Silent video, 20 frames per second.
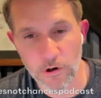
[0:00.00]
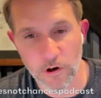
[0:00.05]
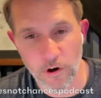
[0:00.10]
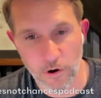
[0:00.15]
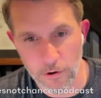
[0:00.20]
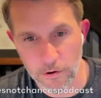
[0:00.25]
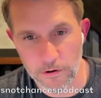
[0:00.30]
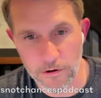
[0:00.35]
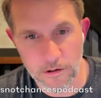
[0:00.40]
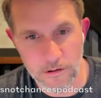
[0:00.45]

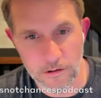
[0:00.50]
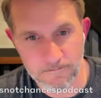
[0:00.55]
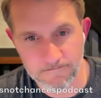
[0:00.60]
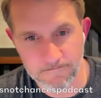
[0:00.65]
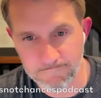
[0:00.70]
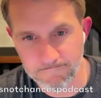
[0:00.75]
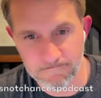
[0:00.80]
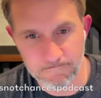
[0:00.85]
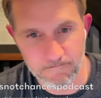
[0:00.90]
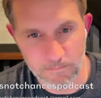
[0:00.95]
colonel
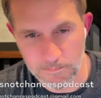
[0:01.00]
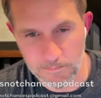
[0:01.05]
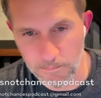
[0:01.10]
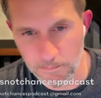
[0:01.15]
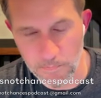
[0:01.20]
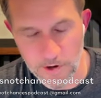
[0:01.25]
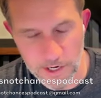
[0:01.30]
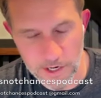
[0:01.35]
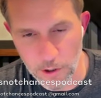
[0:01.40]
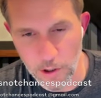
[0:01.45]

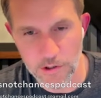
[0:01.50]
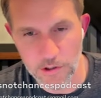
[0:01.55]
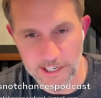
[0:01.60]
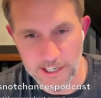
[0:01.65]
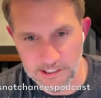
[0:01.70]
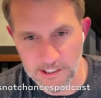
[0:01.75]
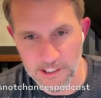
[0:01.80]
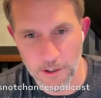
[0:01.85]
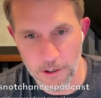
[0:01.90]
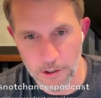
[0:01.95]
in all
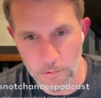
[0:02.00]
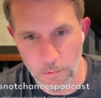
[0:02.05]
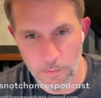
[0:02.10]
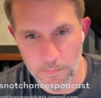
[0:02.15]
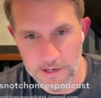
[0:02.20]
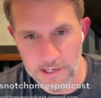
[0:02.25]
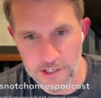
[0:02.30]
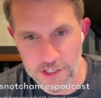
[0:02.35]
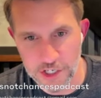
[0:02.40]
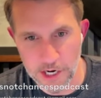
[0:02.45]
likelihood will
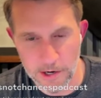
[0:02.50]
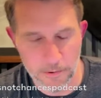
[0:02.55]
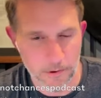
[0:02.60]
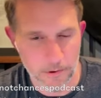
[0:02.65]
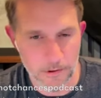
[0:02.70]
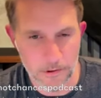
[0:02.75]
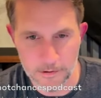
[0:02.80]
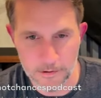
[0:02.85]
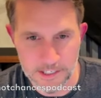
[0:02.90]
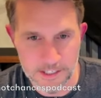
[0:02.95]
be a general.